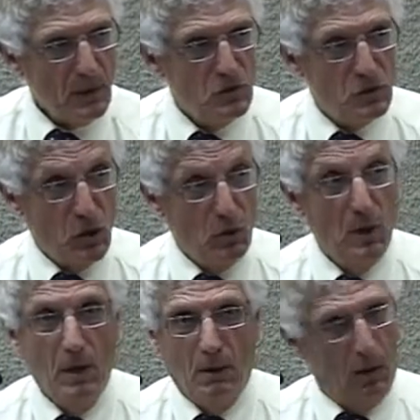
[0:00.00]
So,
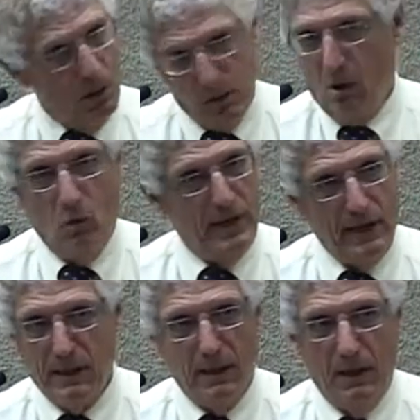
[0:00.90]

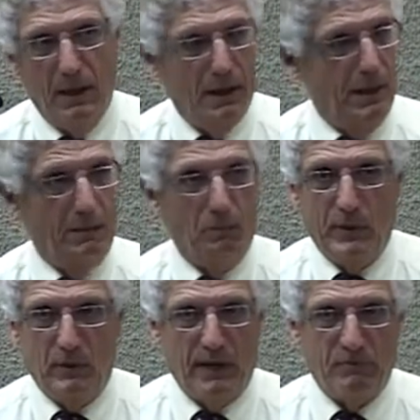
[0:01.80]
okay, we
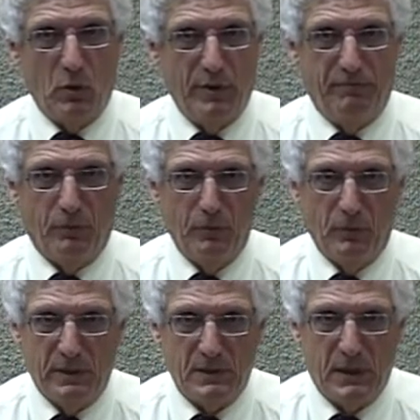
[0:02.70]
don't have to go any further
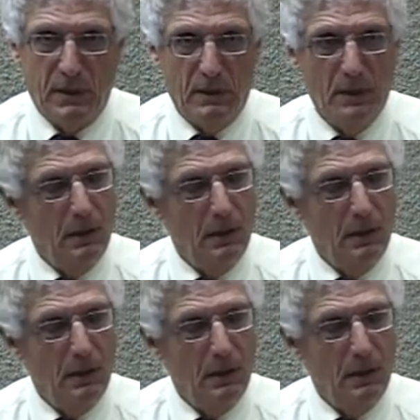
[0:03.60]
with this kid.